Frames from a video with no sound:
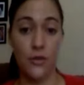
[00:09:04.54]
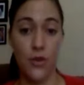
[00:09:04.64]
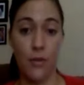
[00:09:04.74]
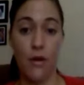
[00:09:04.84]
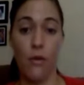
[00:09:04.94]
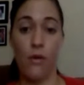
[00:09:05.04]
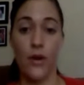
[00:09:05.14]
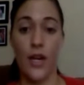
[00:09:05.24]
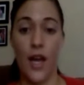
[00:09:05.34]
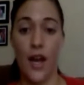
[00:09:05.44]
appointment where we're
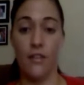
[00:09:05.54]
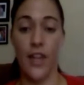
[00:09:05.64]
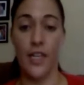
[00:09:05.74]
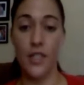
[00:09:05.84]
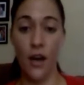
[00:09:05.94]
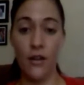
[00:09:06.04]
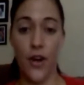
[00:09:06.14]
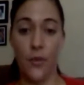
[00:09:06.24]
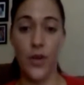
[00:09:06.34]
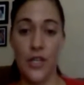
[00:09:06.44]
going to have like
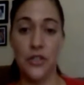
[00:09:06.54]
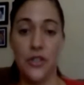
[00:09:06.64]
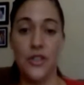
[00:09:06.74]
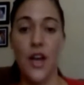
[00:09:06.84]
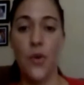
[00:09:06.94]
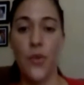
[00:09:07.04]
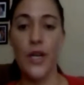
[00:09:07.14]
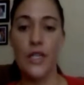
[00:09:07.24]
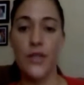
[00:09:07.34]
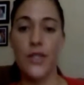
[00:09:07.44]
sonogram pictures, we're
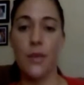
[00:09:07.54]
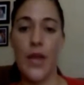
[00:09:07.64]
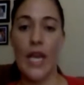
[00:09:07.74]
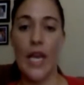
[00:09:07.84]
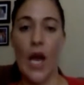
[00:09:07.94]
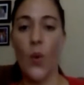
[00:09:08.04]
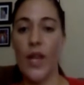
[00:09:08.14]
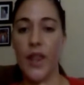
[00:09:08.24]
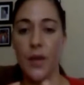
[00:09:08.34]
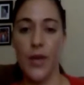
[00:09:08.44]
going to do something
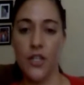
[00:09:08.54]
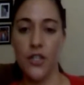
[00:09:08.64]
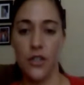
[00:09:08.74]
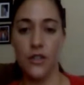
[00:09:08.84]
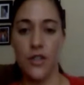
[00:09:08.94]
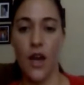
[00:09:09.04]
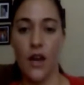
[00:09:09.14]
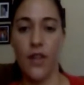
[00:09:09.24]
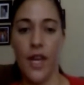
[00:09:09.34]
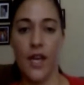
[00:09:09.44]
with the pictures kind
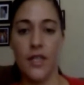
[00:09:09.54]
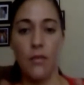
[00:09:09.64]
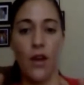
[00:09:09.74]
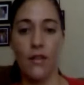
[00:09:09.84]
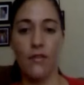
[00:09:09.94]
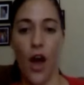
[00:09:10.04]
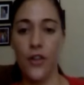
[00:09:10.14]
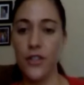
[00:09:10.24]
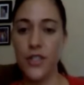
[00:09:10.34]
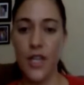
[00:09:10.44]
of like as a mock
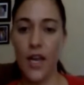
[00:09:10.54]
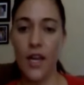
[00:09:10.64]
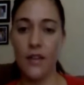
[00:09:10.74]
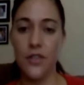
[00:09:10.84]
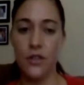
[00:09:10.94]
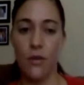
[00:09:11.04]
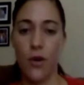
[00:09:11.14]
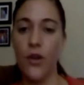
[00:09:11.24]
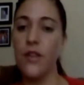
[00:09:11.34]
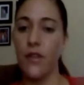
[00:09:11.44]
Father's Day gift to
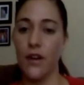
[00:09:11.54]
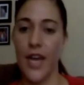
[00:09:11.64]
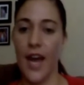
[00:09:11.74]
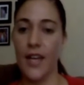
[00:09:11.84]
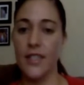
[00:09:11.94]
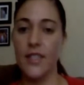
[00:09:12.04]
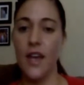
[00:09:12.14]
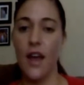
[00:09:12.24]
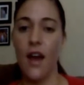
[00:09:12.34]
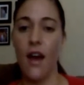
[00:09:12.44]
both of our dads.
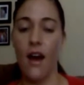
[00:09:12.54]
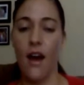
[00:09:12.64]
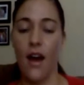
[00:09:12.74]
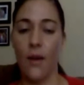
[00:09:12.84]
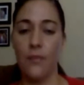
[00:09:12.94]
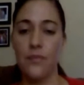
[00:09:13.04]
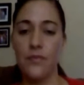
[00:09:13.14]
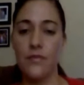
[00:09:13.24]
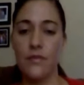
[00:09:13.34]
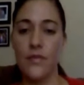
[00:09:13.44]

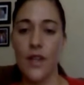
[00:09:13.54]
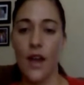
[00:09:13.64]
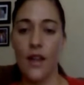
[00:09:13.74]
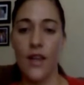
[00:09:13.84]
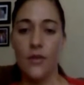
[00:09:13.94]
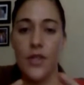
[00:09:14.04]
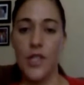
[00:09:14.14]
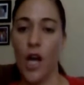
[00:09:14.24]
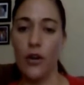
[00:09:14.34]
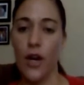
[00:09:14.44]
Kind of like with
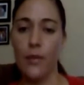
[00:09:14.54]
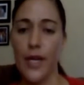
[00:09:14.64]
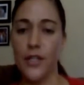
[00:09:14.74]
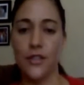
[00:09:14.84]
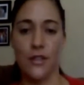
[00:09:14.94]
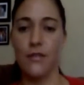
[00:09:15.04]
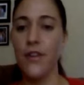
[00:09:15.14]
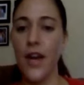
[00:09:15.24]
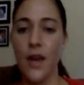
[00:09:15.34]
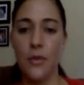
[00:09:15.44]
a sonogram picture in a
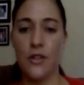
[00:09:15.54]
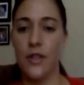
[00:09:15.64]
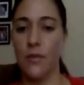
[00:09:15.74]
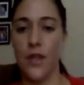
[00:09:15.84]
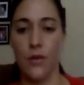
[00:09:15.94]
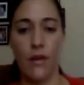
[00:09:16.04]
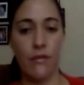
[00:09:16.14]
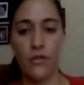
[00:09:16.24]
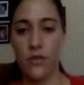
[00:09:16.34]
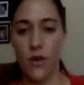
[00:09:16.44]
frame or something. We
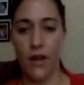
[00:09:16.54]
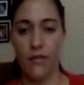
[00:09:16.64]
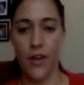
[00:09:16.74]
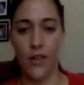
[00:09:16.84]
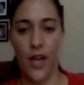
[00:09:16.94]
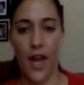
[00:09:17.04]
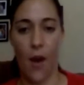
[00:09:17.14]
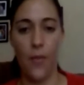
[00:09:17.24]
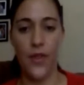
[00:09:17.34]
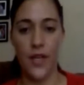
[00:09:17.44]
haven't quite figured that
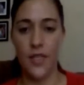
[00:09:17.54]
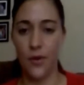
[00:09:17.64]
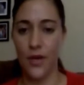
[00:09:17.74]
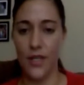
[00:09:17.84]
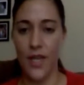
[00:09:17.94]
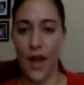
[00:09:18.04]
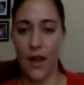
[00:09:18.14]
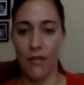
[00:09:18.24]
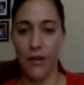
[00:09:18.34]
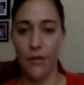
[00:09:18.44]
out, but that's how we're going to tell
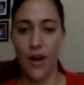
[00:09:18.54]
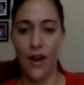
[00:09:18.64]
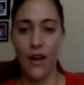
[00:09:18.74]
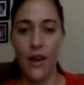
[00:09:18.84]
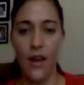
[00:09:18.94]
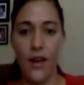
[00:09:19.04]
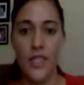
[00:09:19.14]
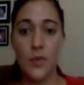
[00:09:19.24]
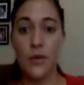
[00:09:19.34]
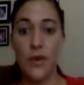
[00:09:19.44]
everyone.
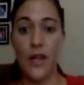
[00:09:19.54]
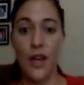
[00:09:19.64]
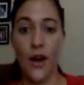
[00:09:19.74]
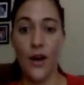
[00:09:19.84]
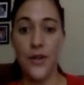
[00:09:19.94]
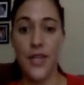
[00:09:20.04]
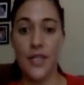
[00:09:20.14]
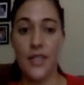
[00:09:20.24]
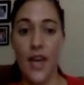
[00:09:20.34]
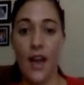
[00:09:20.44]
It's been really hard
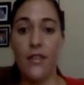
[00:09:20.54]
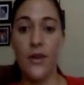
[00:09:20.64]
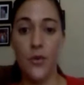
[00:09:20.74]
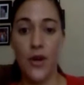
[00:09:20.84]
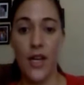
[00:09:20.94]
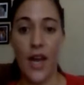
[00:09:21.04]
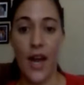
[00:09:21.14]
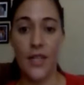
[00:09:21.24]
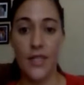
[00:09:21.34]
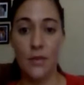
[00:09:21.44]
because everyone
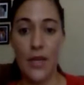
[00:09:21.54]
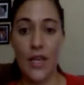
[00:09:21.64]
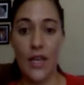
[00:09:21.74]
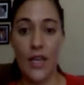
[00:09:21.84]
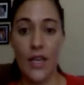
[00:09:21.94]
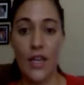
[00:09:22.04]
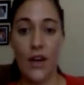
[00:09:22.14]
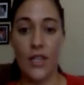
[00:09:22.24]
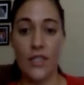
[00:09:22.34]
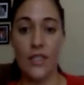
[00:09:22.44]
asked me,
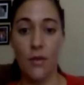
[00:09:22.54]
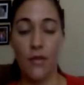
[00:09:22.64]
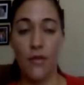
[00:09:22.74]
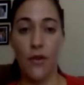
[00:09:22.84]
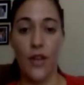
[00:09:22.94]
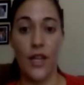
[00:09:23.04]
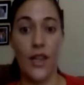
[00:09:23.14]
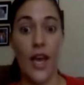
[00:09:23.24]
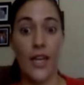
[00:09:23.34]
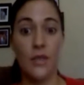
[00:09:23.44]
as I said before, like
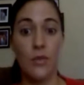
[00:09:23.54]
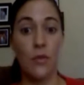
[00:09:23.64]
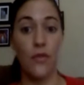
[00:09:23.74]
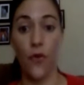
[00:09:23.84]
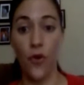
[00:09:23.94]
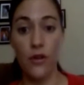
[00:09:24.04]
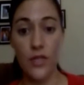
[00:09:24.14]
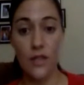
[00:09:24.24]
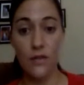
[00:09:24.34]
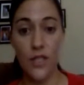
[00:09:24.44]
they asked me before I was
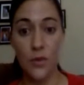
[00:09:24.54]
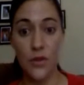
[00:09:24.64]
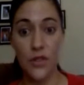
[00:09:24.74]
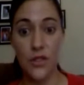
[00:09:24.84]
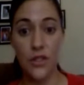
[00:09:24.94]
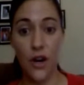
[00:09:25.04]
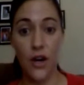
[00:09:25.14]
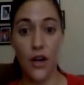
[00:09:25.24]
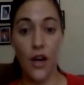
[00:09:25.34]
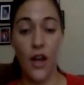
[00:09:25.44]
even supposed to start,